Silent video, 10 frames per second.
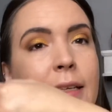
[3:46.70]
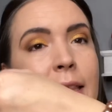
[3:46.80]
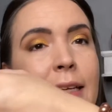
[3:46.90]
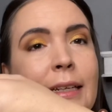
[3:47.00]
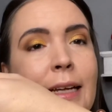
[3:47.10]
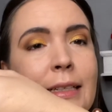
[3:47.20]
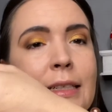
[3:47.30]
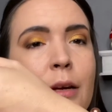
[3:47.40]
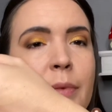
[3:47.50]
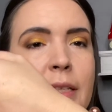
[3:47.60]
Then next
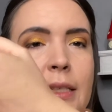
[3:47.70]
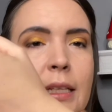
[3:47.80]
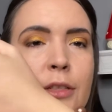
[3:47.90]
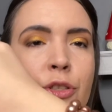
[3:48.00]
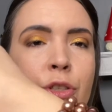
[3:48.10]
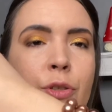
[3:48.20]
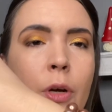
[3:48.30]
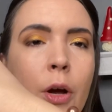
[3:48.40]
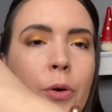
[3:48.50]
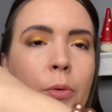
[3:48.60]
up is the
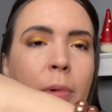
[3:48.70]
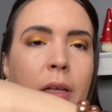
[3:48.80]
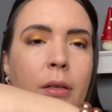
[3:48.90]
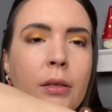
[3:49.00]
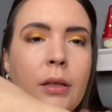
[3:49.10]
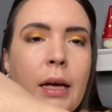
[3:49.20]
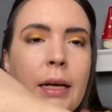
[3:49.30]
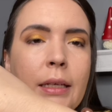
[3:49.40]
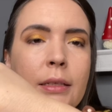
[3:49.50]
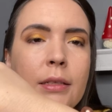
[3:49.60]
strobe
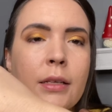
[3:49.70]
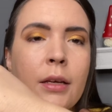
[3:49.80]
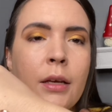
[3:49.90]
light.